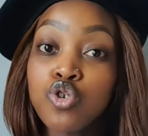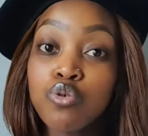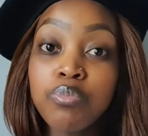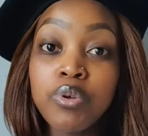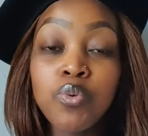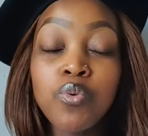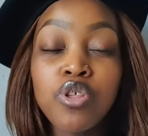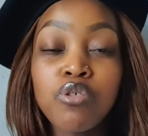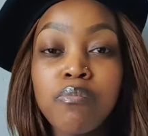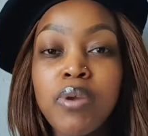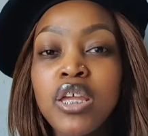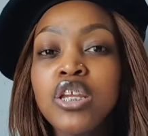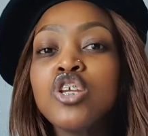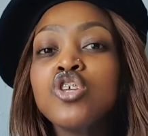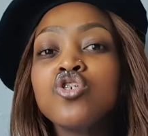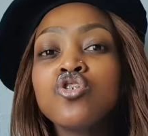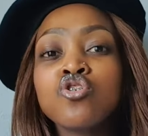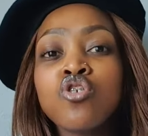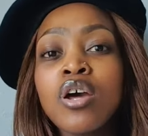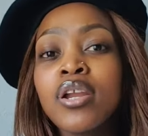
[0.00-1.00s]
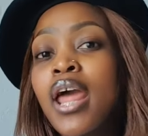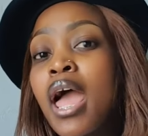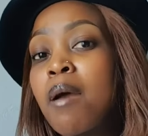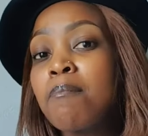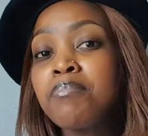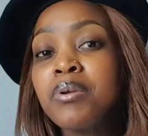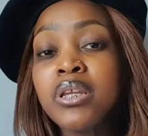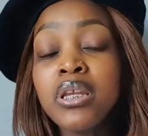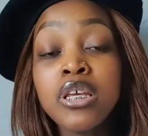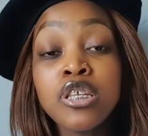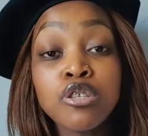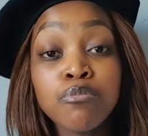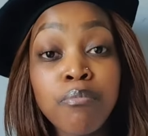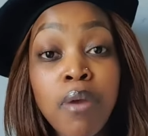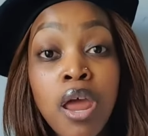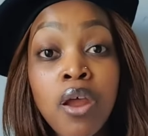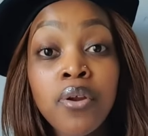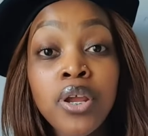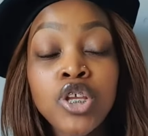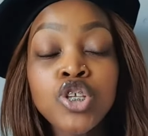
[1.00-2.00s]
to be with me and he's not happy in his
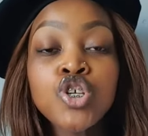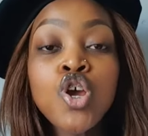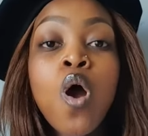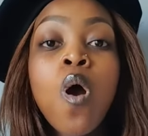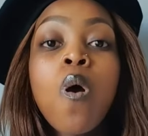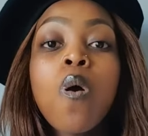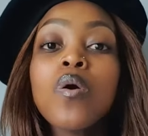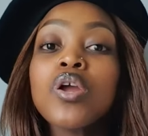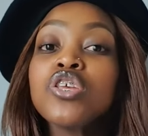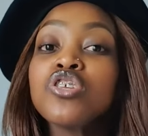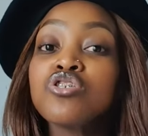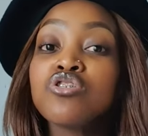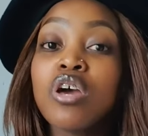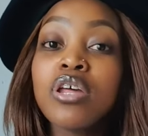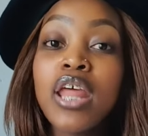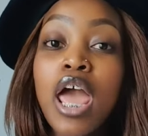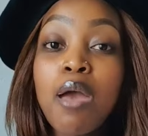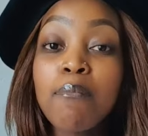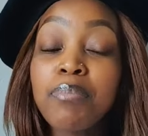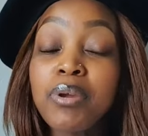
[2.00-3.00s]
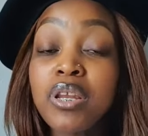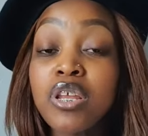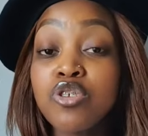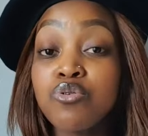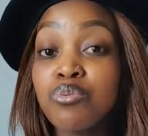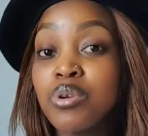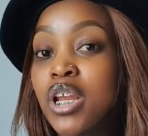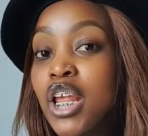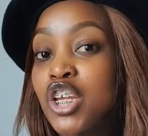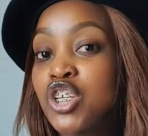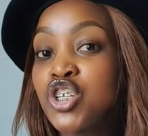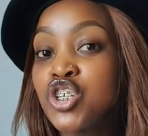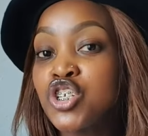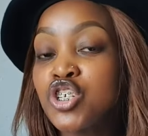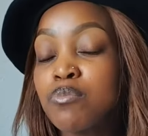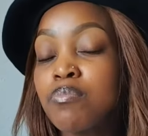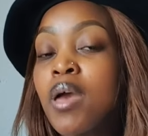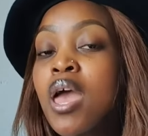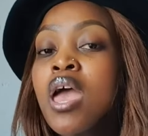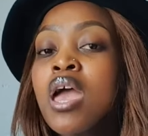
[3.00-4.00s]
marriage, or he's not happy in his
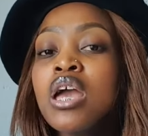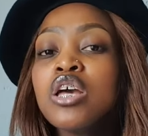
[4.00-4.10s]
relationship.